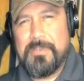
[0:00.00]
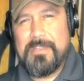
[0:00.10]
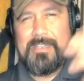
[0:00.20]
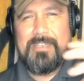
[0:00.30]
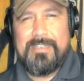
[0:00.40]

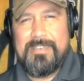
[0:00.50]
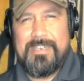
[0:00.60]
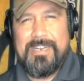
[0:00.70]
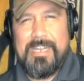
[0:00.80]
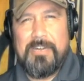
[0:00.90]

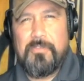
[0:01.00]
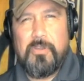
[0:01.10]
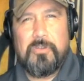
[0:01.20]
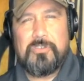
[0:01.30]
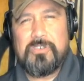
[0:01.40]
the native
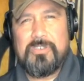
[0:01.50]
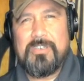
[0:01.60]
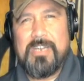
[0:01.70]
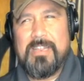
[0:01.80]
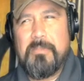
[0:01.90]

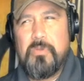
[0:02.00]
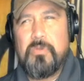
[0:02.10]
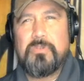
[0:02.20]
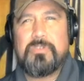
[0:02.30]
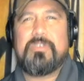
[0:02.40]
culture and the
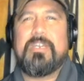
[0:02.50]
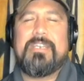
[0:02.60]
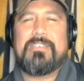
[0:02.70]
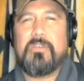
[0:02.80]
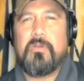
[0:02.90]
moons.
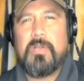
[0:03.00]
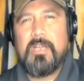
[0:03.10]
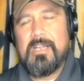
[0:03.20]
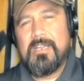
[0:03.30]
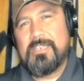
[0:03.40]
Okay, so
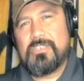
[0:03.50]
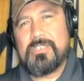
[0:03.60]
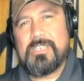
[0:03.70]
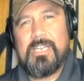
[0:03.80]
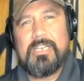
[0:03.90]
let's
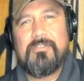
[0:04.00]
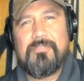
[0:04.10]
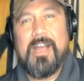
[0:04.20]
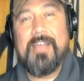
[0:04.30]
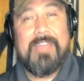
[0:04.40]
just
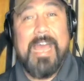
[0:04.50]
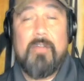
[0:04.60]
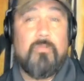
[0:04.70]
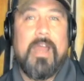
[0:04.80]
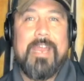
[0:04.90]
clarify that
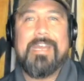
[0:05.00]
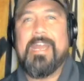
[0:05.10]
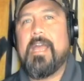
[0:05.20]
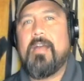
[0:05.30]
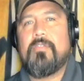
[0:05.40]
right
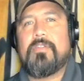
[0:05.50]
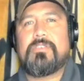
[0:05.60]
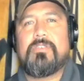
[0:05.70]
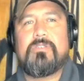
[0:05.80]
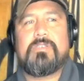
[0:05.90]
now.
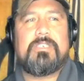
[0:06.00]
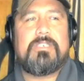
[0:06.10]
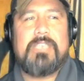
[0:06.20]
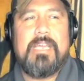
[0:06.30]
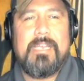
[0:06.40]
There's no
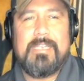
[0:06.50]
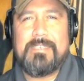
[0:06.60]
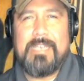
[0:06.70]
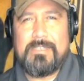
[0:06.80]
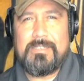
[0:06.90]
such thing as
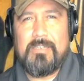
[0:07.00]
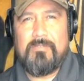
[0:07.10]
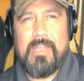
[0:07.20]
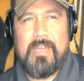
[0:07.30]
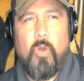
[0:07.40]
that
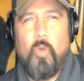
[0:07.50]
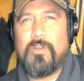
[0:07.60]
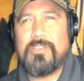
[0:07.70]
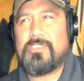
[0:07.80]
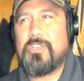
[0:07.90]
stuff, that
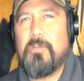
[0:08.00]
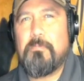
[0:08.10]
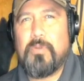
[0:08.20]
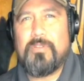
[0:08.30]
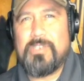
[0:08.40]
horoscope,
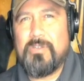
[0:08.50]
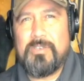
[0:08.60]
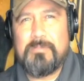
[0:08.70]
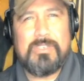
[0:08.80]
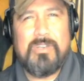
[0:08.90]
birth
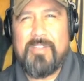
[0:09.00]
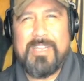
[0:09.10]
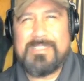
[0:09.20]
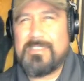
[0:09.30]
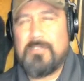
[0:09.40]
totems, and all
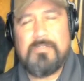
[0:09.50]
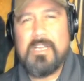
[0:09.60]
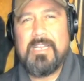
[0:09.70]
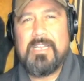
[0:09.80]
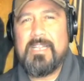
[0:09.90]
that stuff.
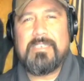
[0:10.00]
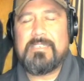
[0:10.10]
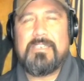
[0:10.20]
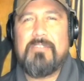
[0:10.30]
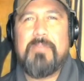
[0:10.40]
That
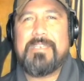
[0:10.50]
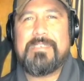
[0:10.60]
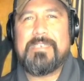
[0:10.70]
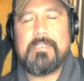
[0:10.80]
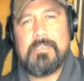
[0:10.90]
doesn't even make
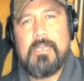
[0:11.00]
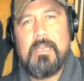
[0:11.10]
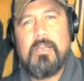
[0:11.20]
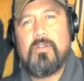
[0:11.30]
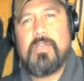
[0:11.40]
sense.
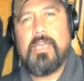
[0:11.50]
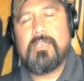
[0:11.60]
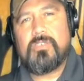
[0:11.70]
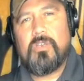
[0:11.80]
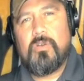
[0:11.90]

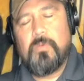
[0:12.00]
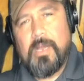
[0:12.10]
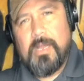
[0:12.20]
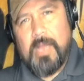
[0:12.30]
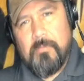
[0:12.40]
Okay, so
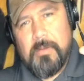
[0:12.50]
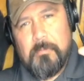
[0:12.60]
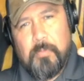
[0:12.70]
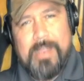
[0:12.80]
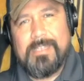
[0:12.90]
I'm gonna
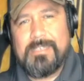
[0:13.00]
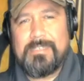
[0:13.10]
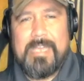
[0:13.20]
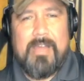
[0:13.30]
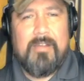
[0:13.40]
break this
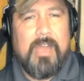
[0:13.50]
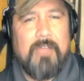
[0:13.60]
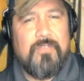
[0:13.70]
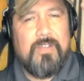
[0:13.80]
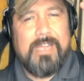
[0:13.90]
down.
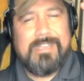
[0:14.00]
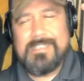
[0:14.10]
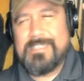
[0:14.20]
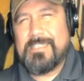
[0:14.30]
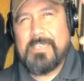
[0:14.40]
I feel like
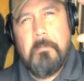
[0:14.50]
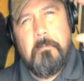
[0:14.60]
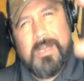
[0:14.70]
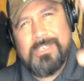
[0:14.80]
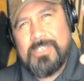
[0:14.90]
this is a
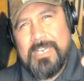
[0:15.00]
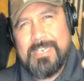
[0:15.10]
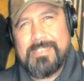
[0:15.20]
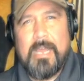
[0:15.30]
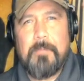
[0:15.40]
much
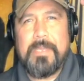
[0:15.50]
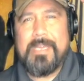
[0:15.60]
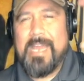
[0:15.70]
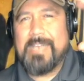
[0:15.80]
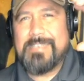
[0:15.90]
needed topic.
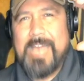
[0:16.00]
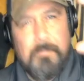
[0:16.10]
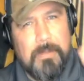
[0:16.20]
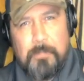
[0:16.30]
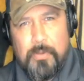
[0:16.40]
It has
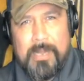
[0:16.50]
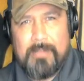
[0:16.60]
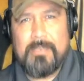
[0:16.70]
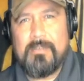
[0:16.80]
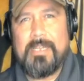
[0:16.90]
not been put
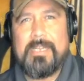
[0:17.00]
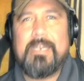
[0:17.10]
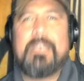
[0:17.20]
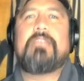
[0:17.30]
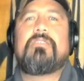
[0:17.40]
out there like
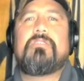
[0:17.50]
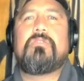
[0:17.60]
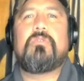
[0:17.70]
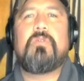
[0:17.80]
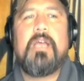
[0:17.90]
it needs
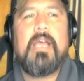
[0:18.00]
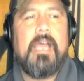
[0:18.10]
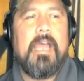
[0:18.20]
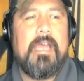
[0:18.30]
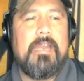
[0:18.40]
to,
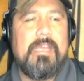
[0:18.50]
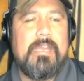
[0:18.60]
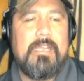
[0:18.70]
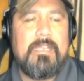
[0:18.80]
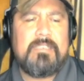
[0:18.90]
and
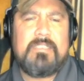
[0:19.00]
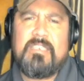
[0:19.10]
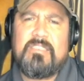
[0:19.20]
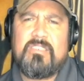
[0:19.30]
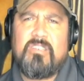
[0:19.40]

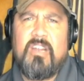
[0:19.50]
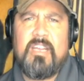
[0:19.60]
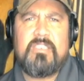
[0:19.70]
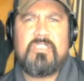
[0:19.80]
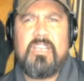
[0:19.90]
it's a
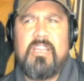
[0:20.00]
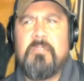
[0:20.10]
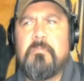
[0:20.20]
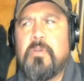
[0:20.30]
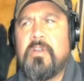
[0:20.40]
crying
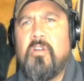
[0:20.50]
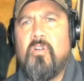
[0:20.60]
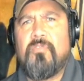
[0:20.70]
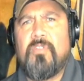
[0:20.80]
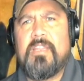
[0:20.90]
shame. But
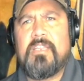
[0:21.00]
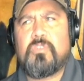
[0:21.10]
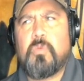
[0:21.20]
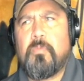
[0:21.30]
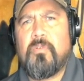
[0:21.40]
hopefully,
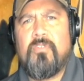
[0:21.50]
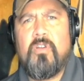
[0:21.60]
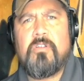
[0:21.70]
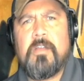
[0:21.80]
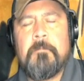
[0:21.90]
this will
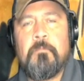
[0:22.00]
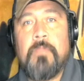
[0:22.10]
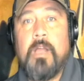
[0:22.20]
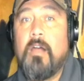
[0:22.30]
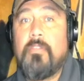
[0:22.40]
provoke
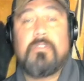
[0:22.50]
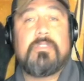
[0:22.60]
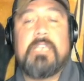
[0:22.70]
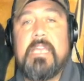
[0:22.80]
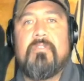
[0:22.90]

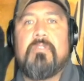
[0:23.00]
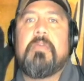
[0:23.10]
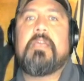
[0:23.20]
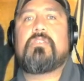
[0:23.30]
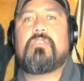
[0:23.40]
others to even
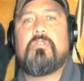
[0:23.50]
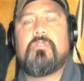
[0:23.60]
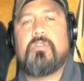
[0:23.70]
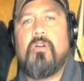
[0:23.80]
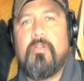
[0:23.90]
make
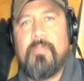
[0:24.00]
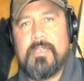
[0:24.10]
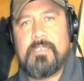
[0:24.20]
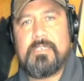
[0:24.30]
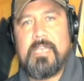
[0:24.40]
shows on
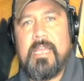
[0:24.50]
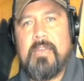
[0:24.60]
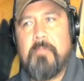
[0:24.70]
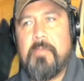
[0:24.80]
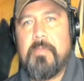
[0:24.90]
this
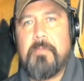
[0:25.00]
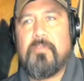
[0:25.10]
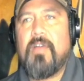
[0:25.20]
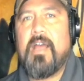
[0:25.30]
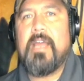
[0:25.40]
and maybe
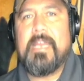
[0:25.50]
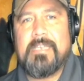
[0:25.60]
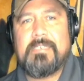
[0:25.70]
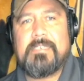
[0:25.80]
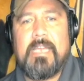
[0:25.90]
provide
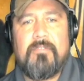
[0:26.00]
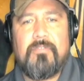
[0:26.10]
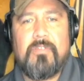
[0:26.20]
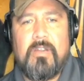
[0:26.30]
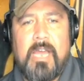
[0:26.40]
insight
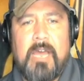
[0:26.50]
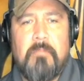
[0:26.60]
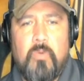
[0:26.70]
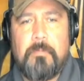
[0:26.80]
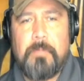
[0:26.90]
for a lot
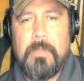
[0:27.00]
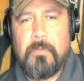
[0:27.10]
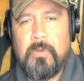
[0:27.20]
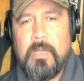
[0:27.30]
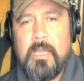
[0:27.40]
more
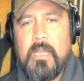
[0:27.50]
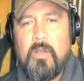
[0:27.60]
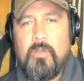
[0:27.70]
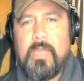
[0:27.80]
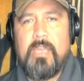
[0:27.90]
people.
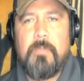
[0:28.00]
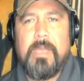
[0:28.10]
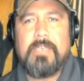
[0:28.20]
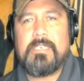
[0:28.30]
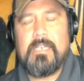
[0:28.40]
Okay, you
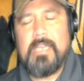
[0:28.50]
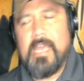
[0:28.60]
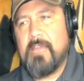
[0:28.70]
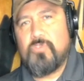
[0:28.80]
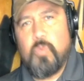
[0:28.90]
basically
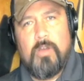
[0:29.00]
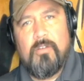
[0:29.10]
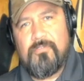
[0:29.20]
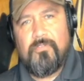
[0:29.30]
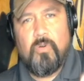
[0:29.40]
have
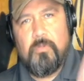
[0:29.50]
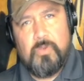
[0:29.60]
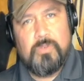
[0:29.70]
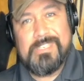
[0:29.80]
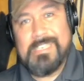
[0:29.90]
12 full
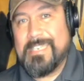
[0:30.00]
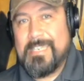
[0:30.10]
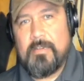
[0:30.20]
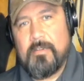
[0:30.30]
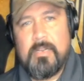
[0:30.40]
moons in a
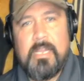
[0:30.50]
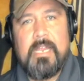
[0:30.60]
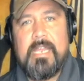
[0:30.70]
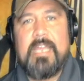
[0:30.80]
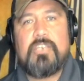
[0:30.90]
year.
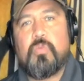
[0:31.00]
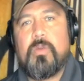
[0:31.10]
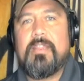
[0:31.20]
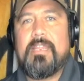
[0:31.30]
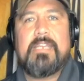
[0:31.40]
Each
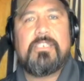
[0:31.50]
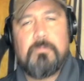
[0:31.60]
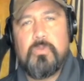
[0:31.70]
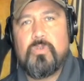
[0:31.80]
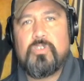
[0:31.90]
one of these
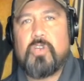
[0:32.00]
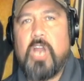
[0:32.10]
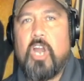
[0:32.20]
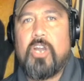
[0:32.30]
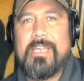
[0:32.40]
moons
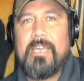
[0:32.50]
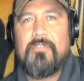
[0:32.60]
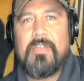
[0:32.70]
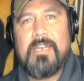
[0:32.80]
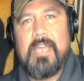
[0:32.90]
are
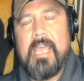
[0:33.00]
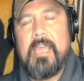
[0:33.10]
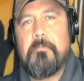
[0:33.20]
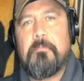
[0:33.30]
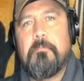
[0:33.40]
given
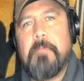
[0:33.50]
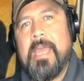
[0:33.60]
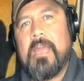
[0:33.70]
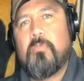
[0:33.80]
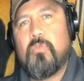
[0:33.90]
a
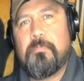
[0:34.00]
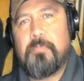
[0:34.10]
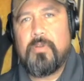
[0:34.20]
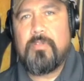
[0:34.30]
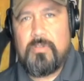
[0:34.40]
animal
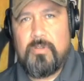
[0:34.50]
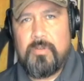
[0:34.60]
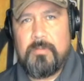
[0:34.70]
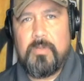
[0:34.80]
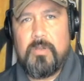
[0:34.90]
birth
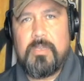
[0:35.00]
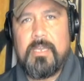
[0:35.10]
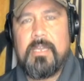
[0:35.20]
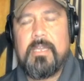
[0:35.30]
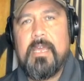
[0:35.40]
totem, okay?